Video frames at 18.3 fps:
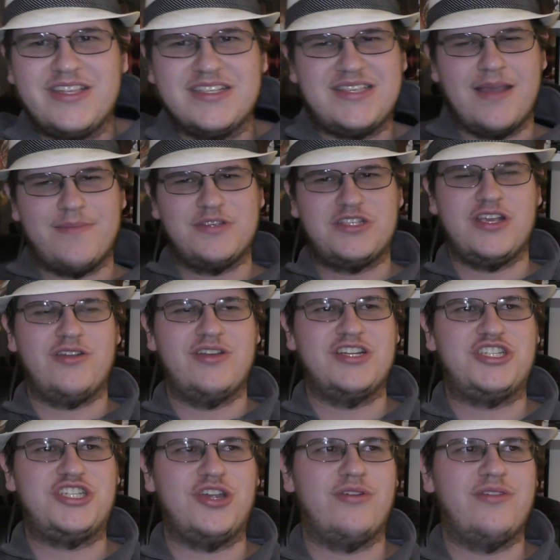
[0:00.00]
episode
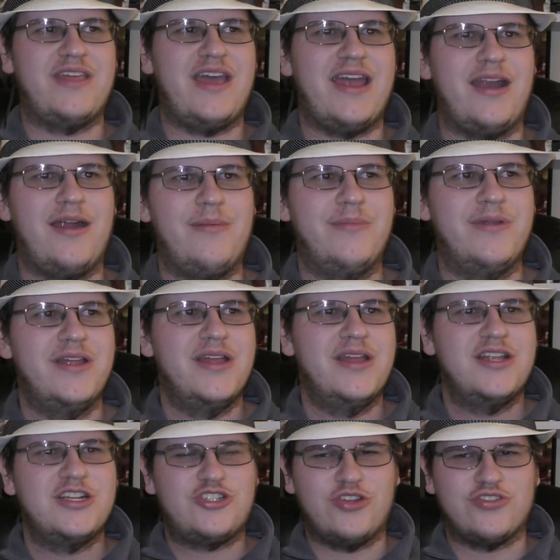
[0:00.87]
is shown that
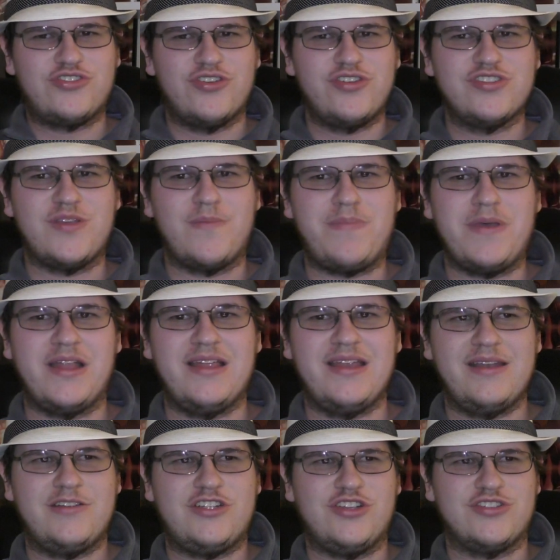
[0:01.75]

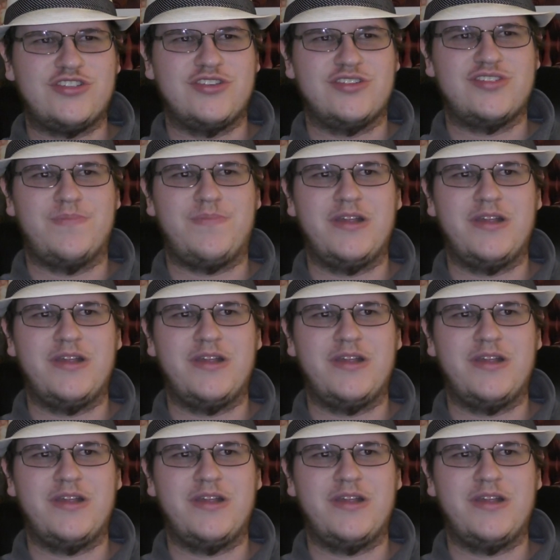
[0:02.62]
Jotaro's